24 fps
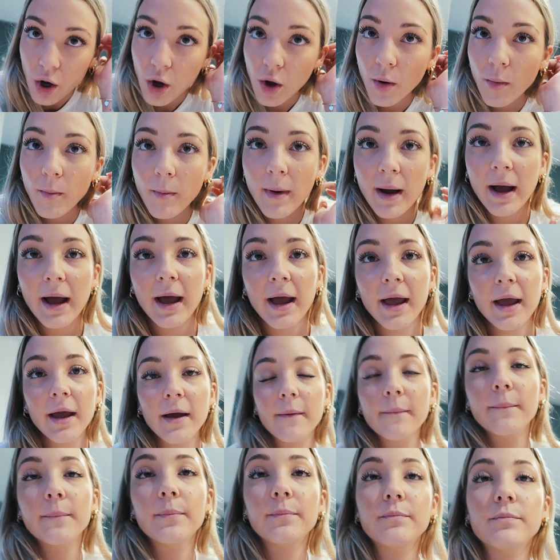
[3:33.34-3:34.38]
but I did
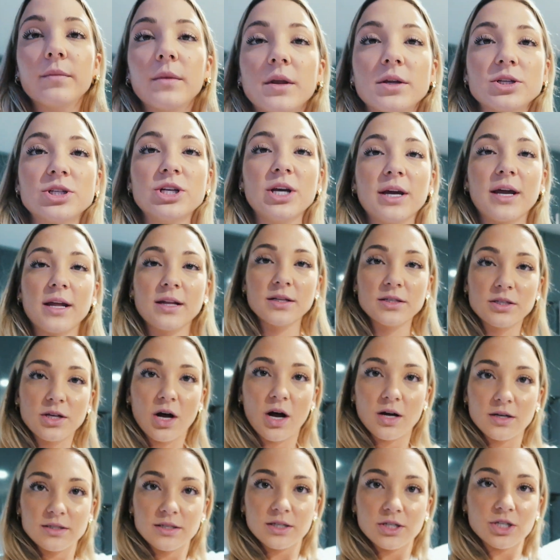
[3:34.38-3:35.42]
last night too. Chicken
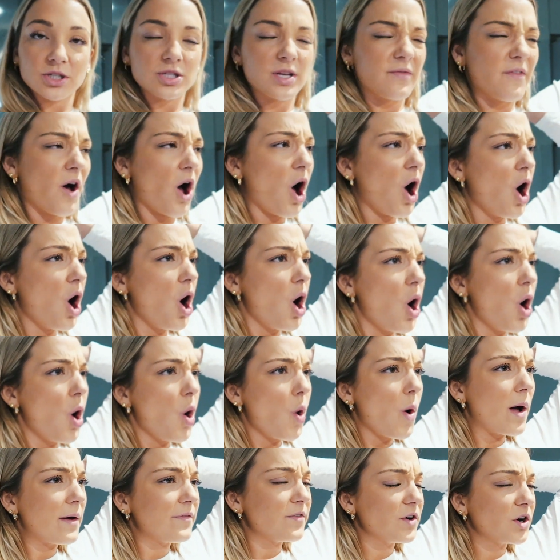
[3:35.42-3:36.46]
sausage and stuff.
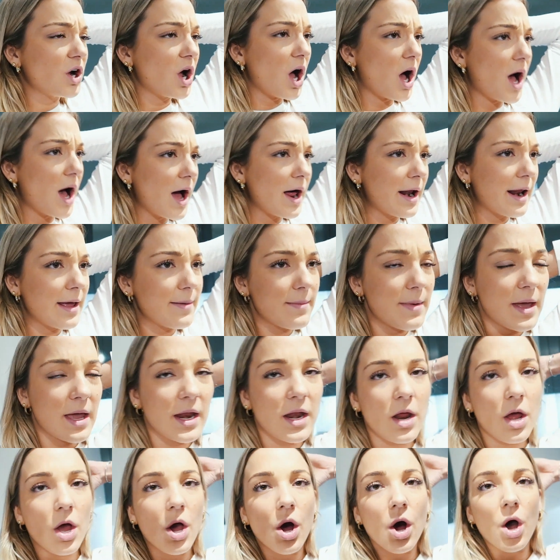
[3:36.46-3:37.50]
Oh, I forgot. I
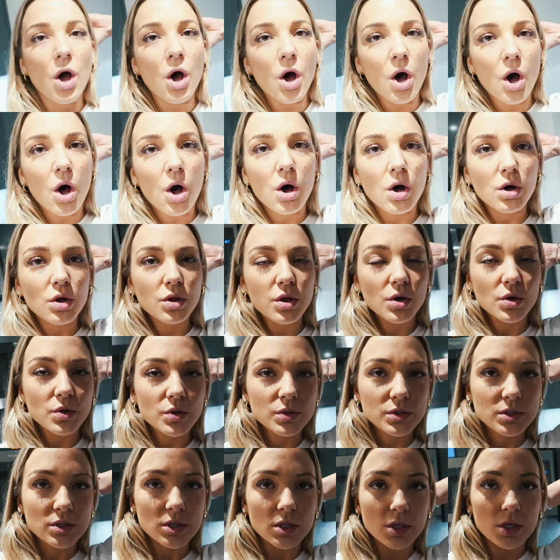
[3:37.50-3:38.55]
made uh, all made
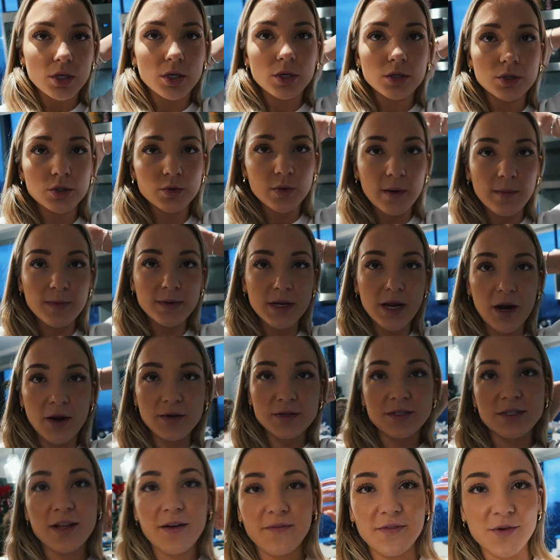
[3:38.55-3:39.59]
those meatballs? Sweet
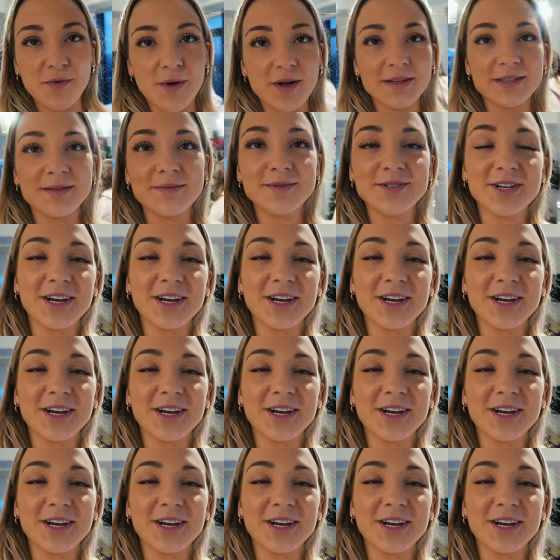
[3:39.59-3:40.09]
potatoes and stuff. You want some